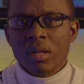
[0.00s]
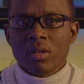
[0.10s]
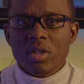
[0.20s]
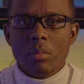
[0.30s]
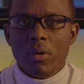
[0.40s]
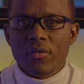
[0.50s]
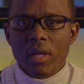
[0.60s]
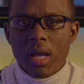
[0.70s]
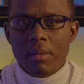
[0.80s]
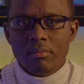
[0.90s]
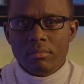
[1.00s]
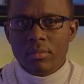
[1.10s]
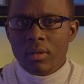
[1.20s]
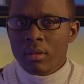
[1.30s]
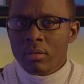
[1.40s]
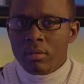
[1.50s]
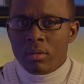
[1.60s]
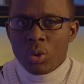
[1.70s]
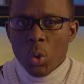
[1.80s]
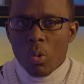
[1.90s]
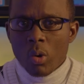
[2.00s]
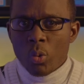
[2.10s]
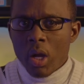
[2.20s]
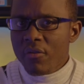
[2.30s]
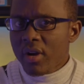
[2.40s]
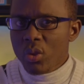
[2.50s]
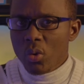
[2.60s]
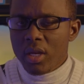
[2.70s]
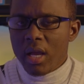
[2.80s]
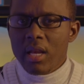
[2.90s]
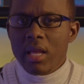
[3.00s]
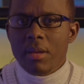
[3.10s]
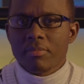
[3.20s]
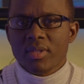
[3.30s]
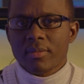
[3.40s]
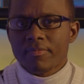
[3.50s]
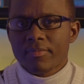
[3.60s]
Some of them, no one will ever know their names.